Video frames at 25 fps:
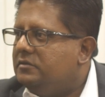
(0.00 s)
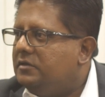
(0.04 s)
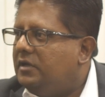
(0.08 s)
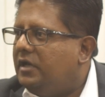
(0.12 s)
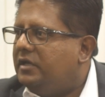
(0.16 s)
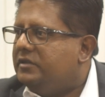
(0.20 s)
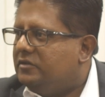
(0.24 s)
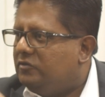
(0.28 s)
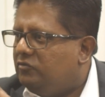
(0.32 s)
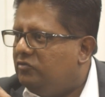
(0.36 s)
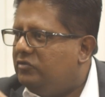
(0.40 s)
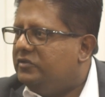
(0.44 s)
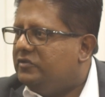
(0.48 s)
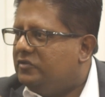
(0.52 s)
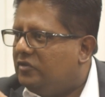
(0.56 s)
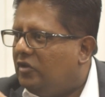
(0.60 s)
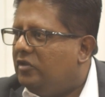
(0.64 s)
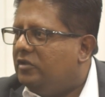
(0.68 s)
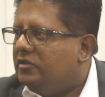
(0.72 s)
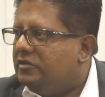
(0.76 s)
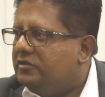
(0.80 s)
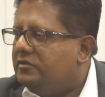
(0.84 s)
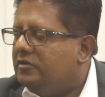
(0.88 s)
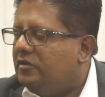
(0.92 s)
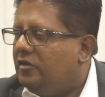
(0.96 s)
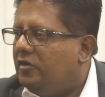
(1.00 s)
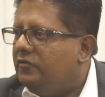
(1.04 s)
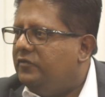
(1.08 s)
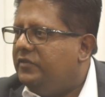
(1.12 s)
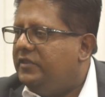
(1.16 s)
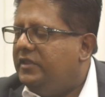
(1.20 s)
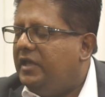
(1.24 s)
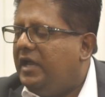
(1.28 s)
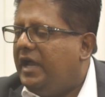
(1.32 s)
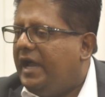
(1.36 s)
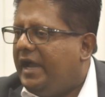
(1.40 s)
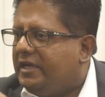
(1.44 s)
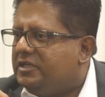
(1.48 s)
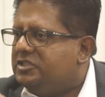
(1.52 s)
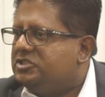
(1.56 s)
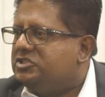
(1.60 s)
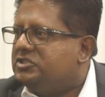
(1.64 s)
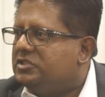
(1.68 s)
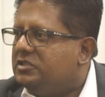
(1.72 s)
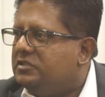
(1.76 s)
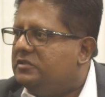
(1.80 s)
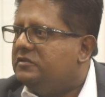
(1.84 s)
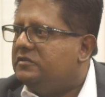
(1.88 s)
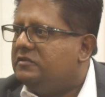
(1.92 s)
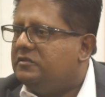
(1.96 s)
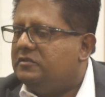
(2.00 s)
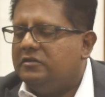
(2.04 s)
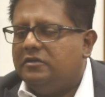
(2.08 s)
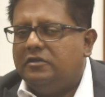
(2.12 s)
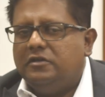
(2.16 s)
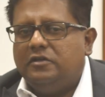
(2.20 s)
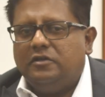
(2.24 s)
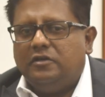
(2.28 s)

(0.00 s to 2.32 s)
as a result of the actions